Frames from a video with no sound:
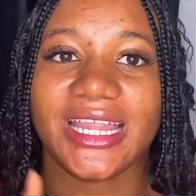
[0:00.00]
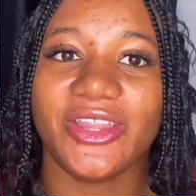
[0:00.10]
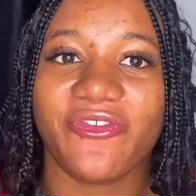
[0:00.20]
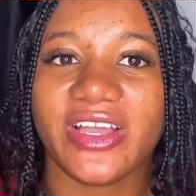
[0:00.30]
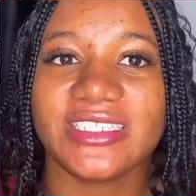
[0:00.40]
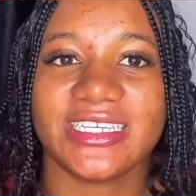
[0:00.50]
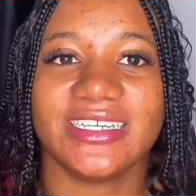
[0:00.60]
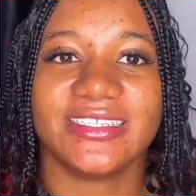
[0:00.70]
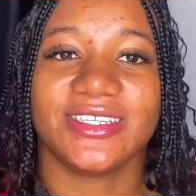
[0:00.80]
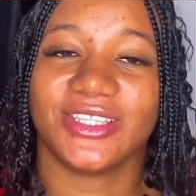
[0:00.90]
The first
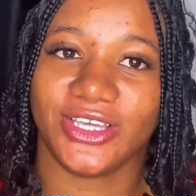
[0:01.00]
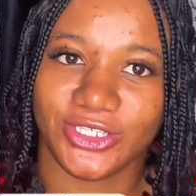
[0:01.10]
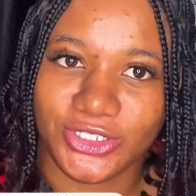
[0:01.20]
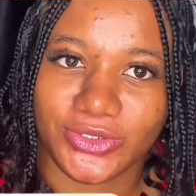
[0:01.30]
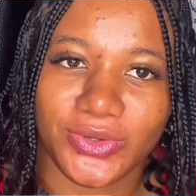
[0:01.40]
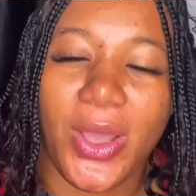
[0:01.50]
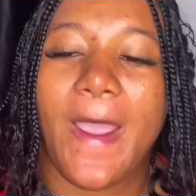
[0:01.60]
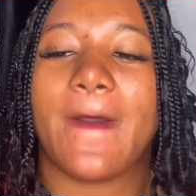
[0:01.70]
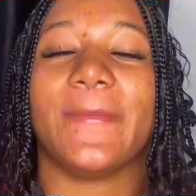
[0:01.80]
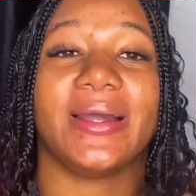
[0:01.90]
is the issue.
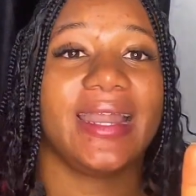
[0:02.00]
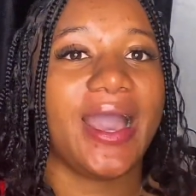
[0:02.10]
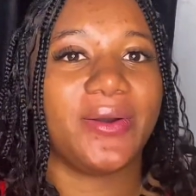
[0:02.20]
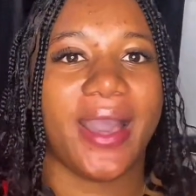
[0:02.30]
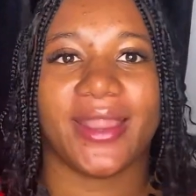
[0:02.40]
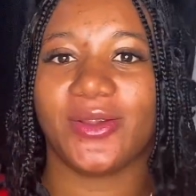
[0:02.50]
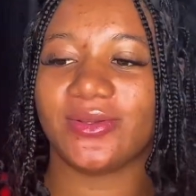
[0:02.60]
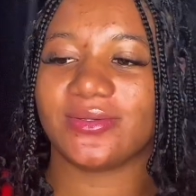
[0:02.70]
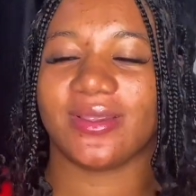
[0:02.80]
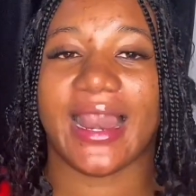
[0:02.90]
But now, I
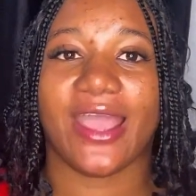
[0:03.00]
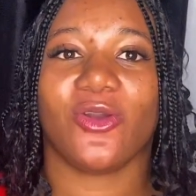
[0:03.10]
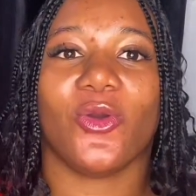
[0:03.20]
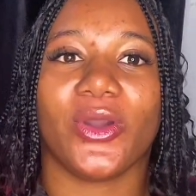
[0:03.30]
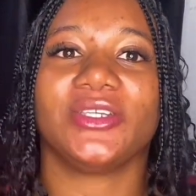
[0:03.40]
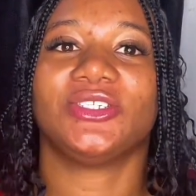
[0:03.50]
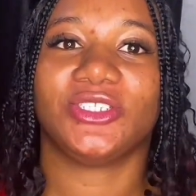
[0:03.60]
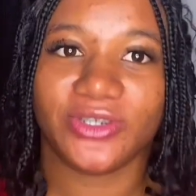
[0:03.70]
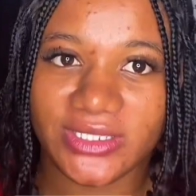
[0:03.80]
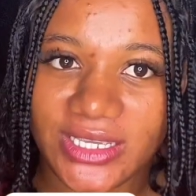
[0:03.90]
don't like going
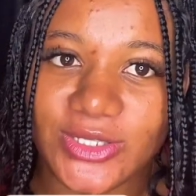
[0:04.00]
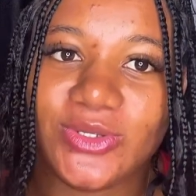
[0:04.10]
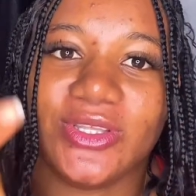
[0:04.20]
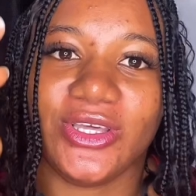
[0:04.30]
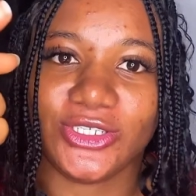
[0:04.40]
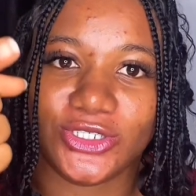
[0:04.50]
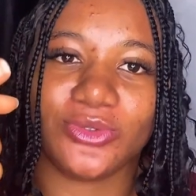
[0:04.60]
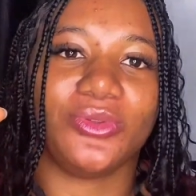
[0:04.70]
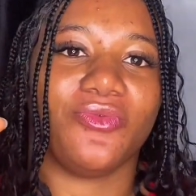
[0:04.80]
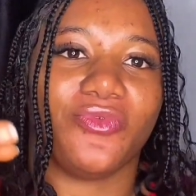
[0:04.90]
straight into the
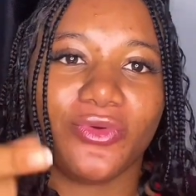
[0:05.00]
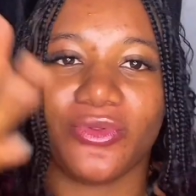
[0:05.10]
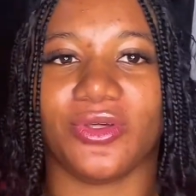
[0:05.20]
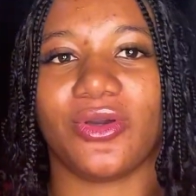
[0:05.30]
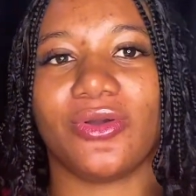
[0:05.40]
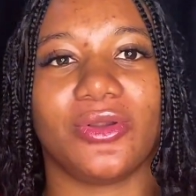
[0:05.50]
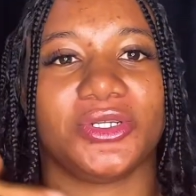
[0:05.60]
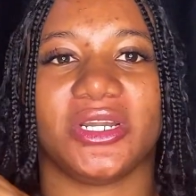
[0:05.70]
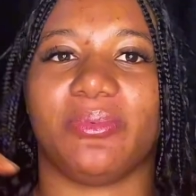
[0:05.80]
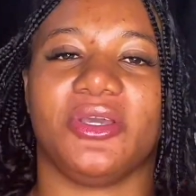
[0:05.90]
issue, the rule, the
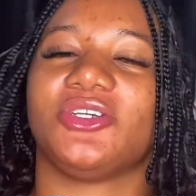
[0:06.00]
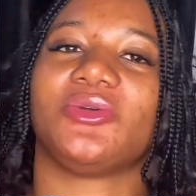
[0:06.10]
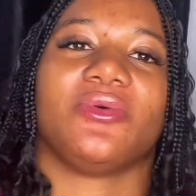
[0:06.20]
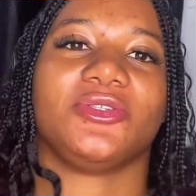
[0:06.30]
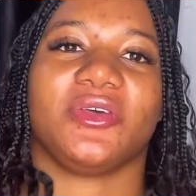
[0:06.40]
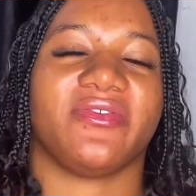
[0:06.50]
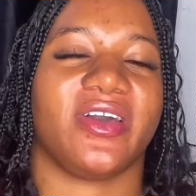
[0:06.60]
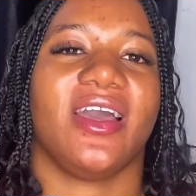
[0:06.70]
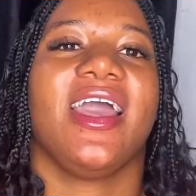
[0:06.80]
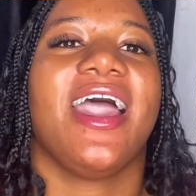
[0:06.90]
conclusion, application,
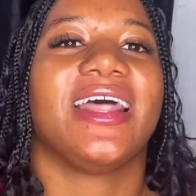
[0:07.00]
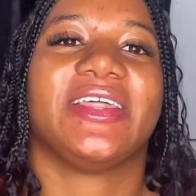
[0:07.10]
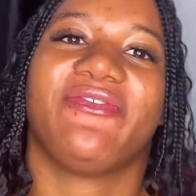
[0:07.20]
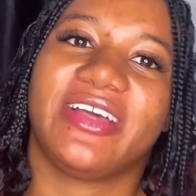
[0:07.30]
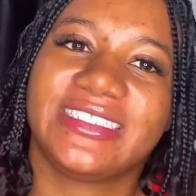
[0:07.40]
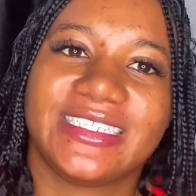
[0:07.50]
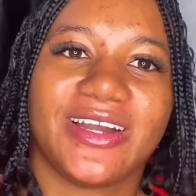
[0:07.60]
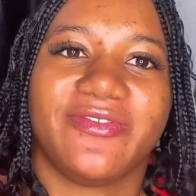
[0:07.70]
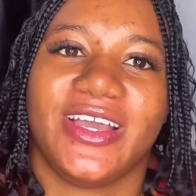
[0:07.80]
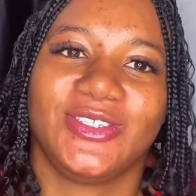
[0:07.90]
whatsoever. The first thing I
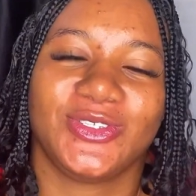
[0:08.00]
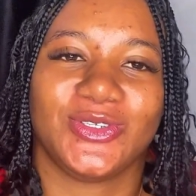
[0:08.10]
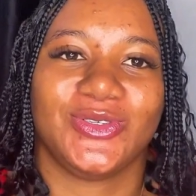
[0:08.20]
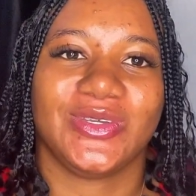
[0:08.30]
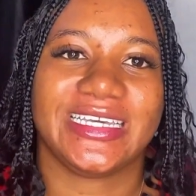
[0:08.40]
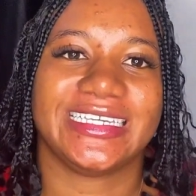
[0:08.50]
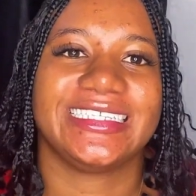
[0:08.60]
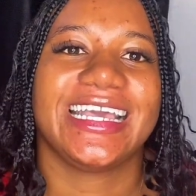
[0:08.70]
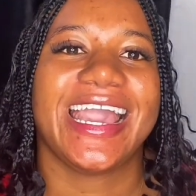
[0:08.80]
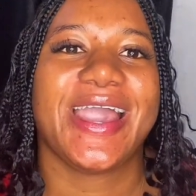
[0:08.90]
advise you to do
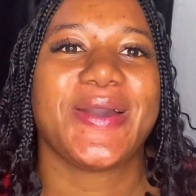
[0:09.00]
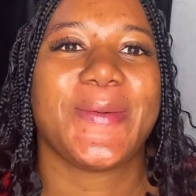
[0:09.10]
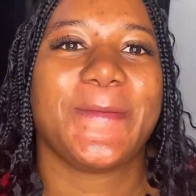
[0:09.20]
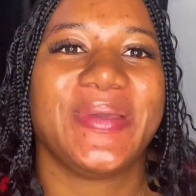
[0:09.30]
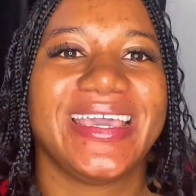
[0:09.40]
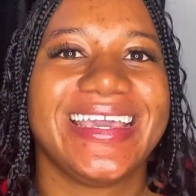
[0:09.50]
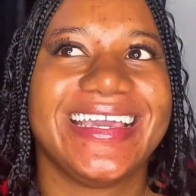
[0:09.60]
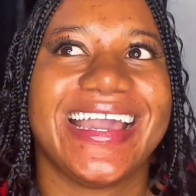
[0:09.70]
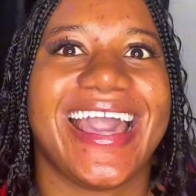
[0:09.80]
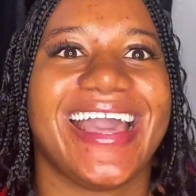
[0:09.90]
is
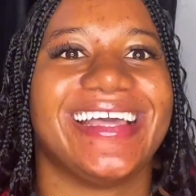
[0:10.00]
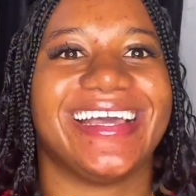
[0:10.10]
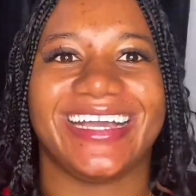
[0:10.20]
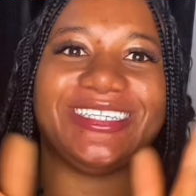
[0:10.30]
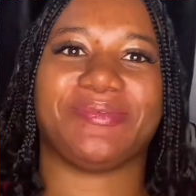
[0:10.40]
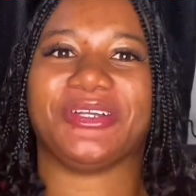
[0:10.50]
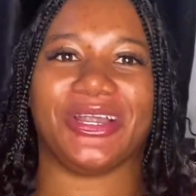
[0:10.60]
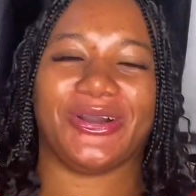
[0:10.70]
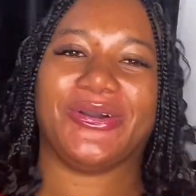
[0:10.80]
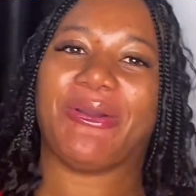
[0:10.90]
be
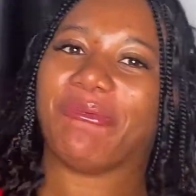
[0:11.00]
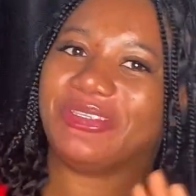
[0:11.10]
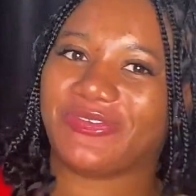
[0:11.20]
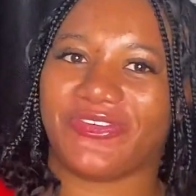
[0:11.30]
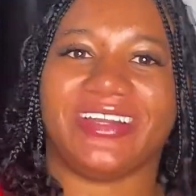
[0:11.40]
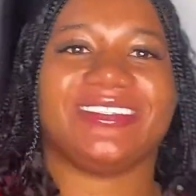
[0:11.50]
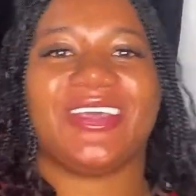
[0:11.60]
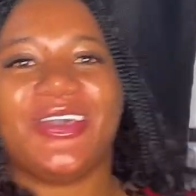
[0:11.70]
exceptional, be different.